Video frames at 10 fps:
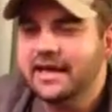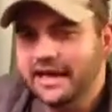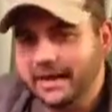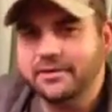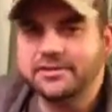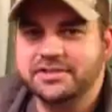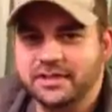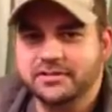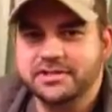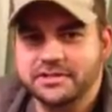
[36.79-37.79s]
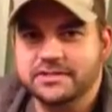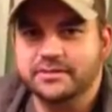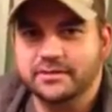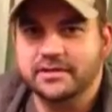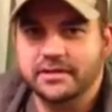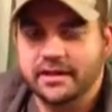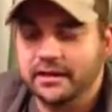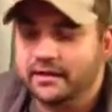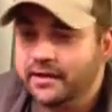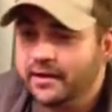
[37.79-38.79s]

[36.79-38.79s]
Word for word: And I'm going to share Jesus with you today.